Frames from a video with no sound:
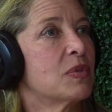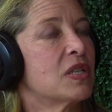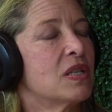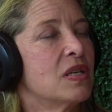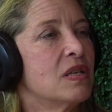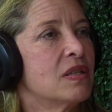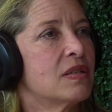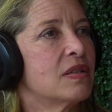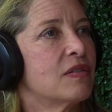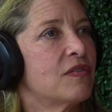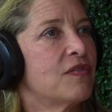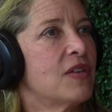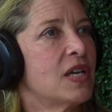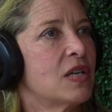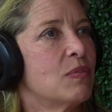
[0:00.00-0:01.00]
But these
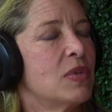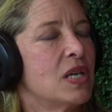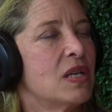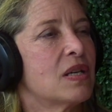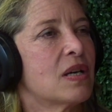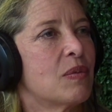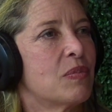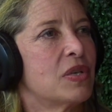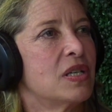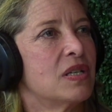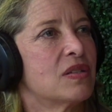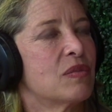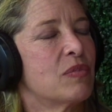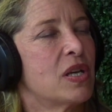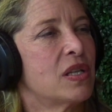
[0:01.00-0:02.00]
fake meat
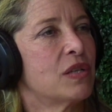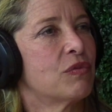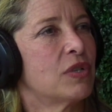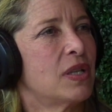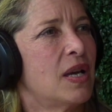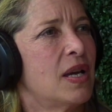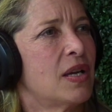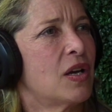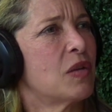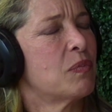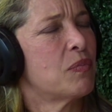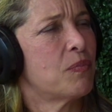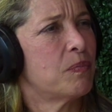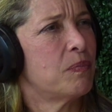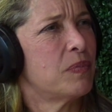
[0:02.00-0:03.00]
companies are mainly relying
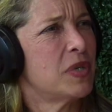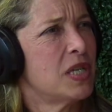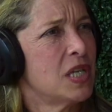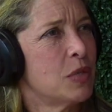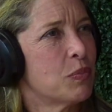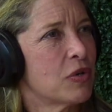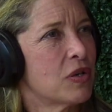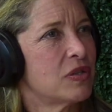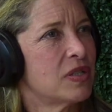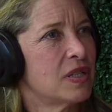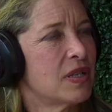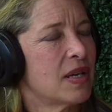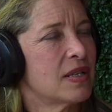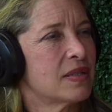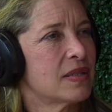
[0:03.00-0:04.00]
on pea protein